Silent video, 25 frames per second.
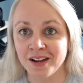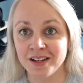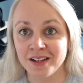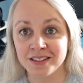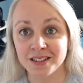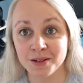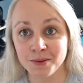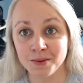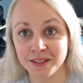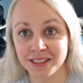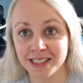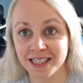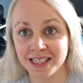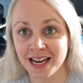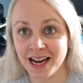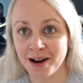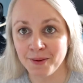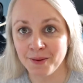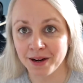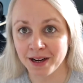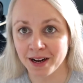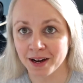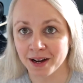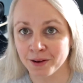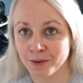So we'll see how
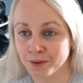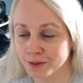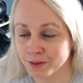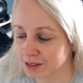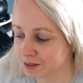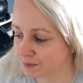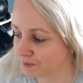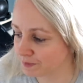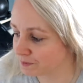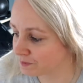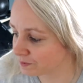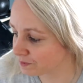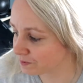it goes.